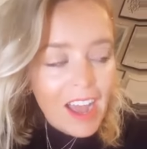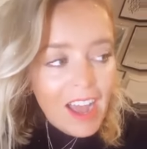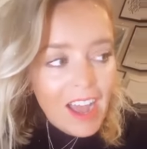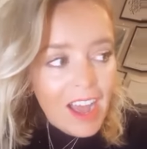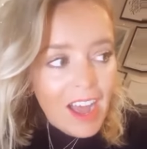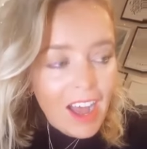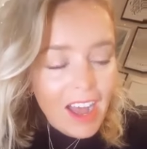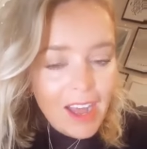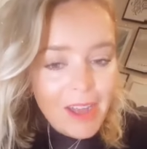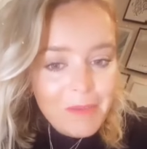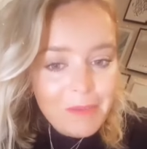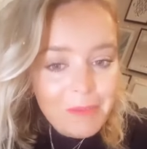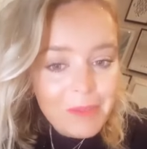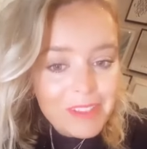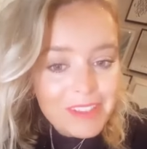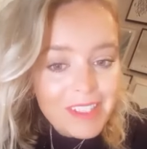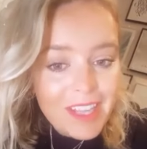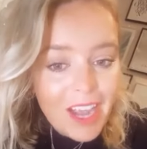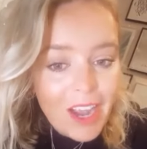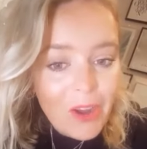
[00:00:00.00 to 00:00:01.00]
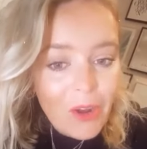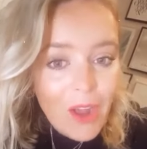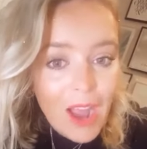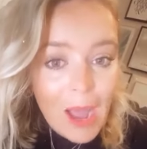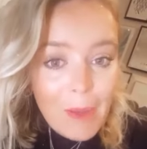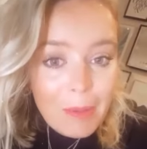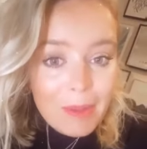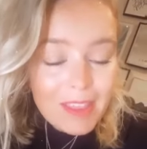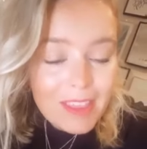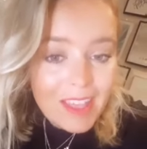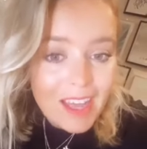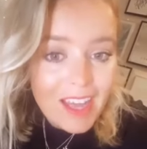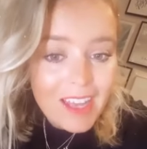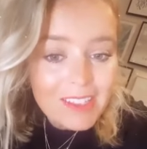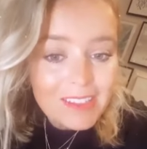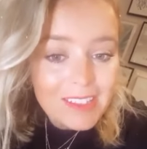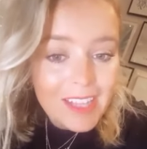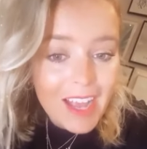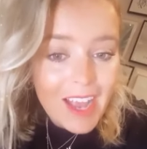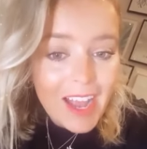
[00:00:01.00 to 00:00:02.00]
So happy
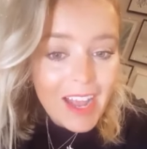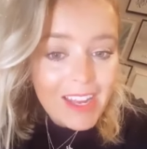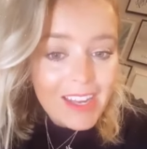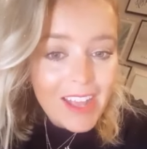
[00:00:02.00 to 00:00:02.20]
Thursday,